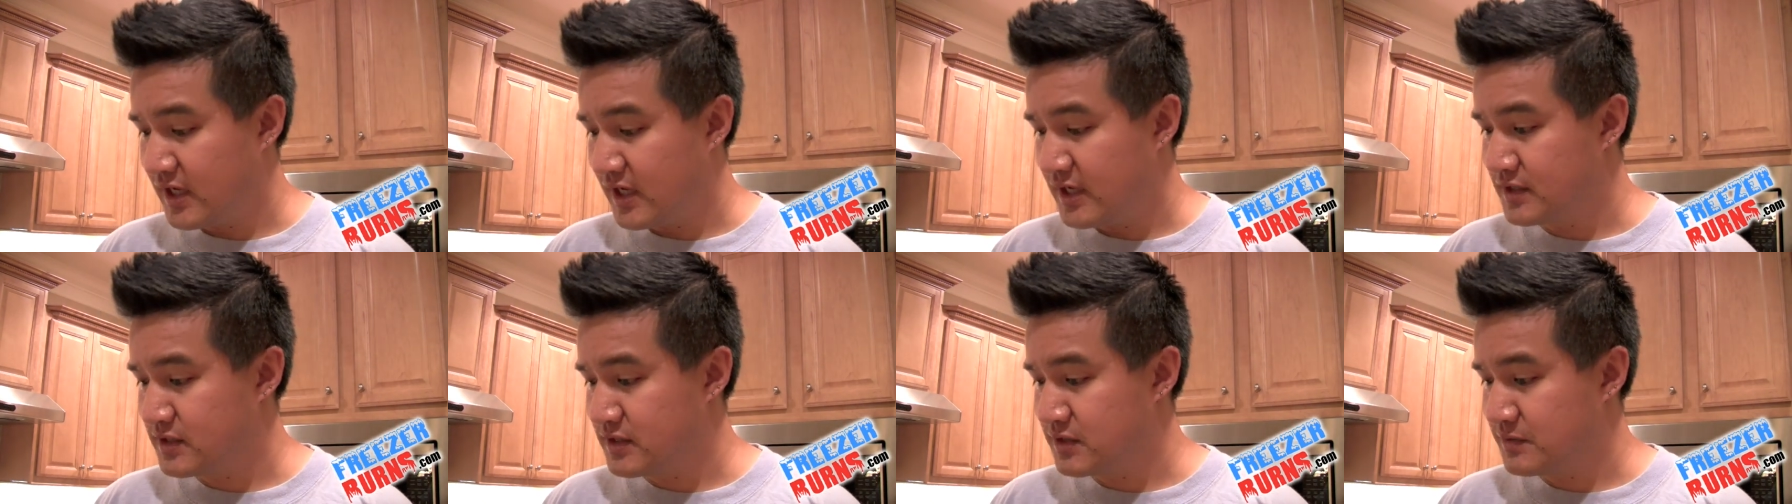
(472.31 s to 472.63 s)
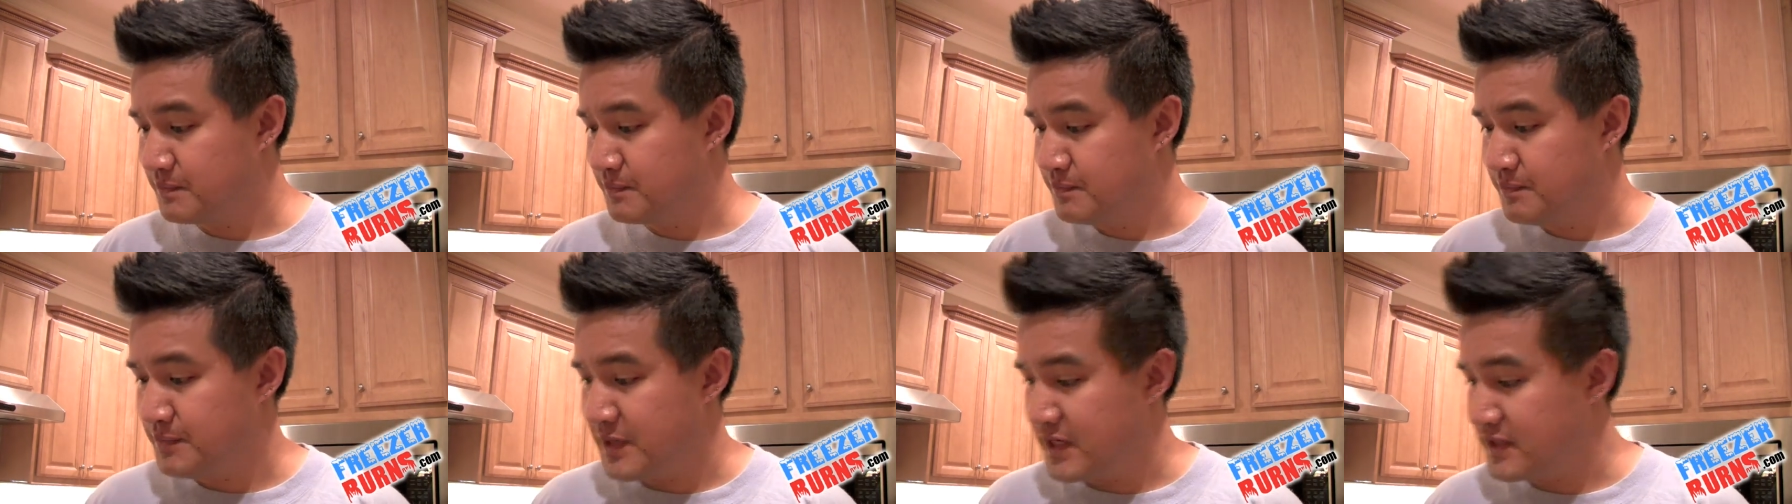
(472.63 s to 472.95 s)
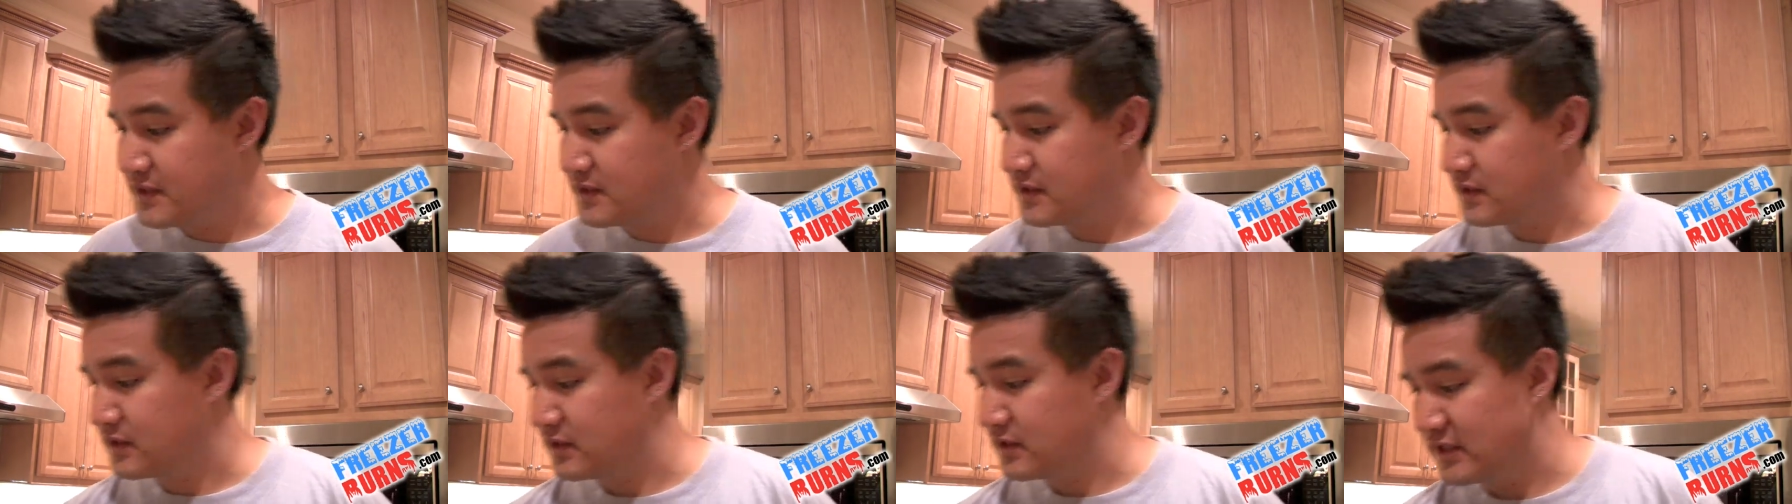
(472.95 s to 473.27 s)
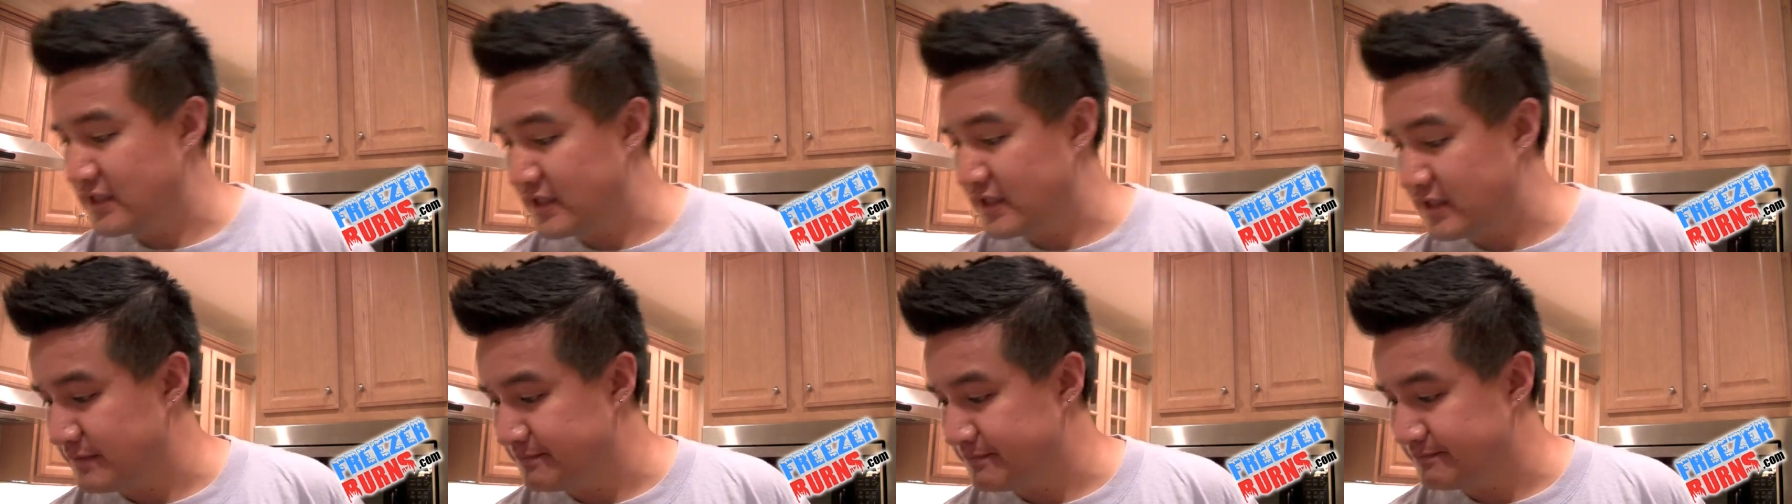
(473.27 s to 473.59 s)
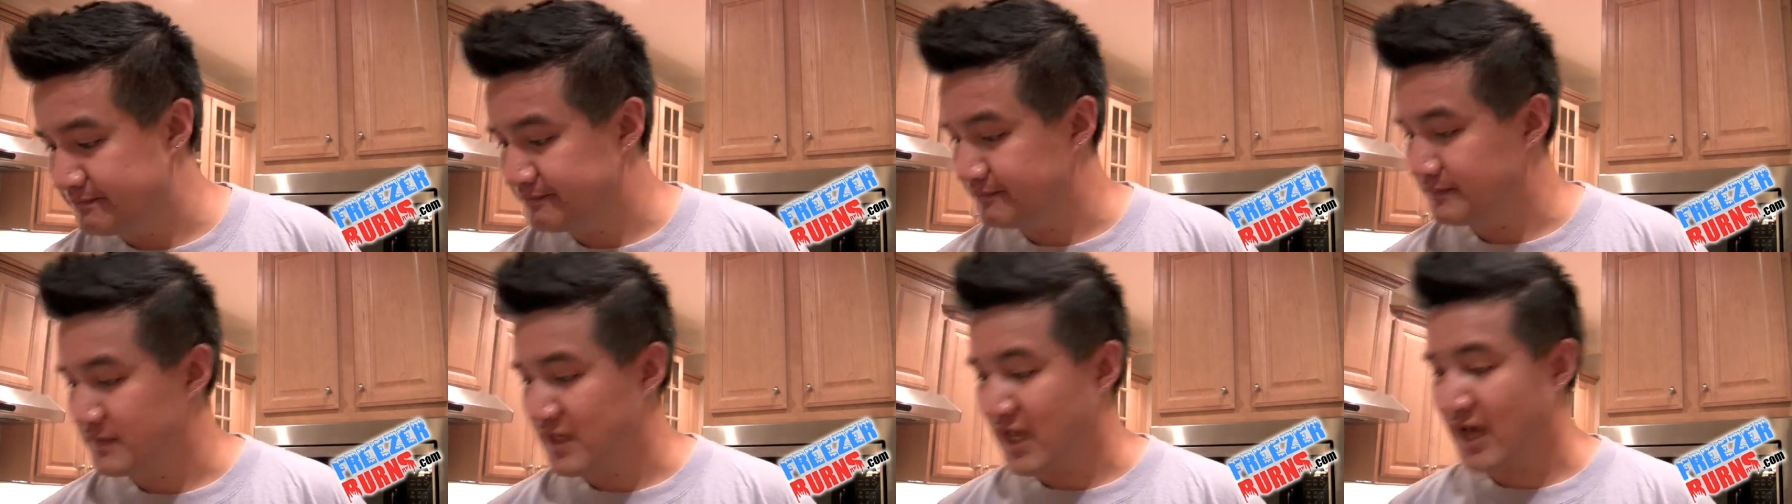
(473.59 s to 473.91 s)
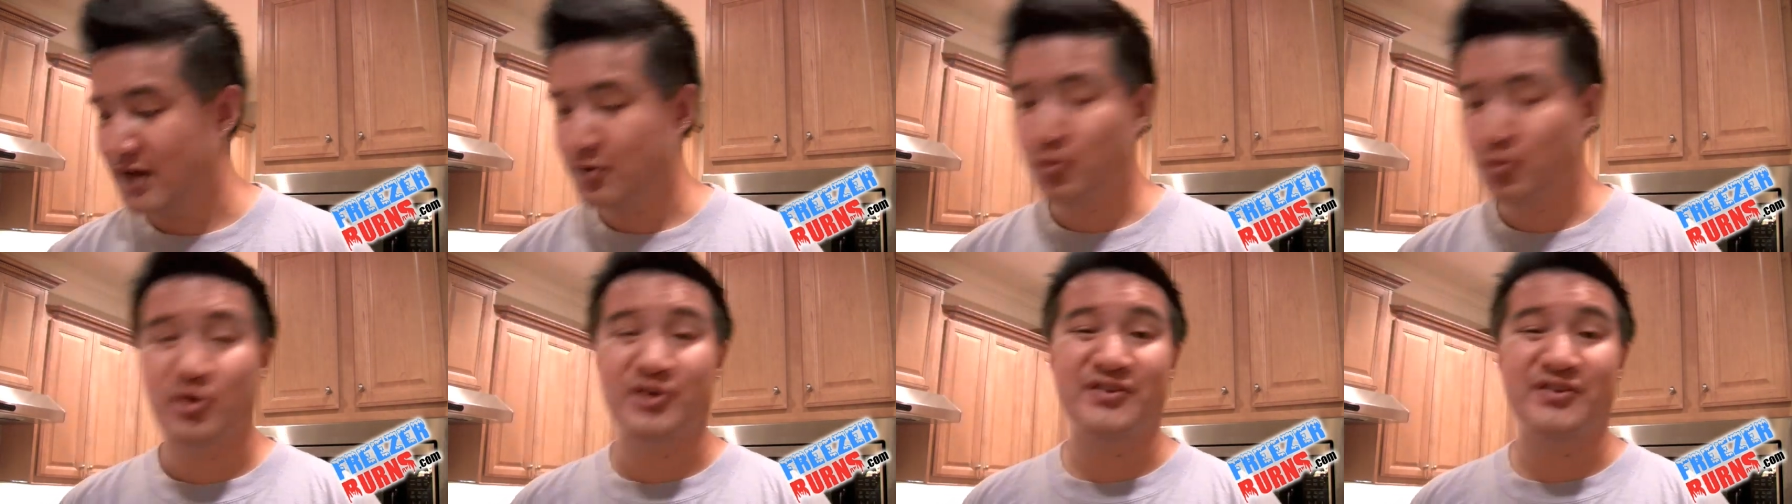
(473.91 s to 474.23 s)
it's basically
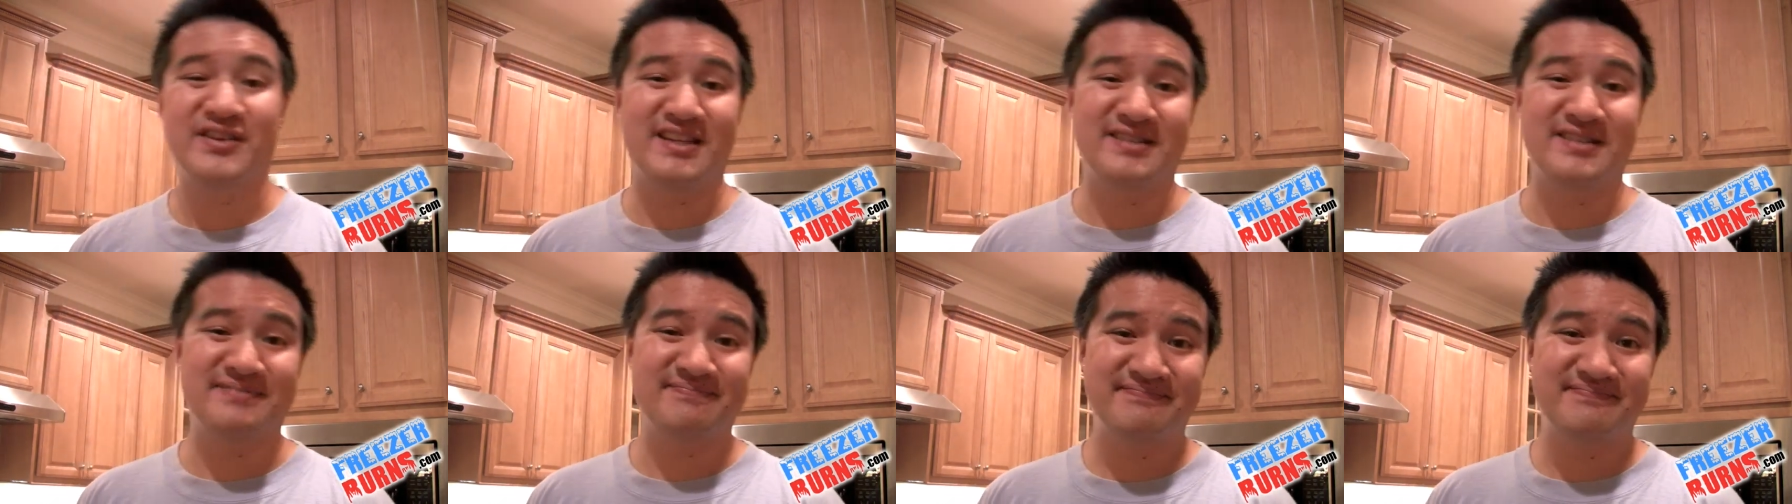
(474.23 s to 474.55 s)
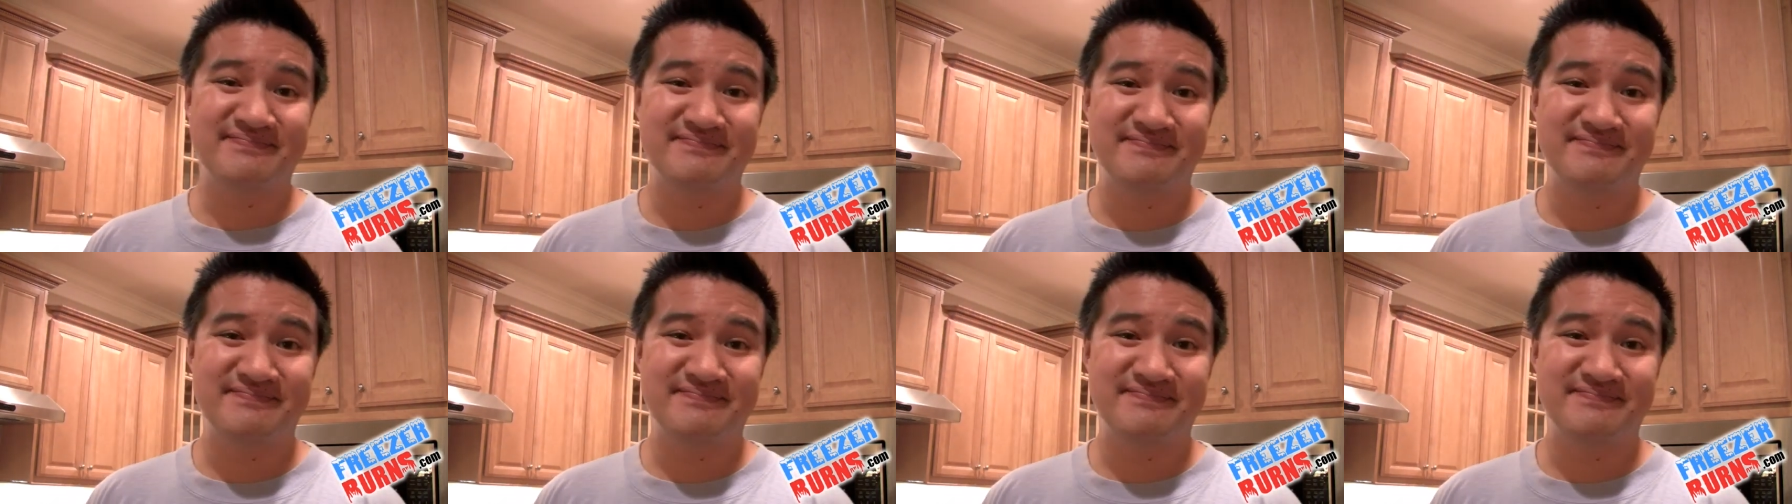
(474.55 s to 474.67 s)
not worth it.